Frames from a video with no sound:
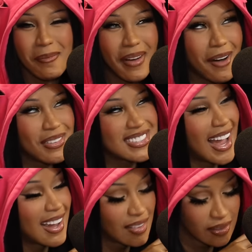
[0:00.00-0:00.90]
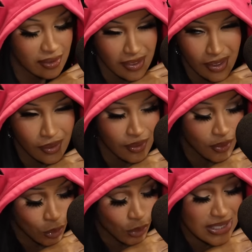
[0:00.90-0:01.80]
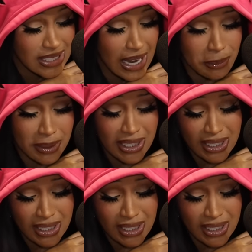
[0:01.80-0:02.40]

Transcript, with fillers: it. but I was like. Who is Diamond? Who is Diamond? Yeah.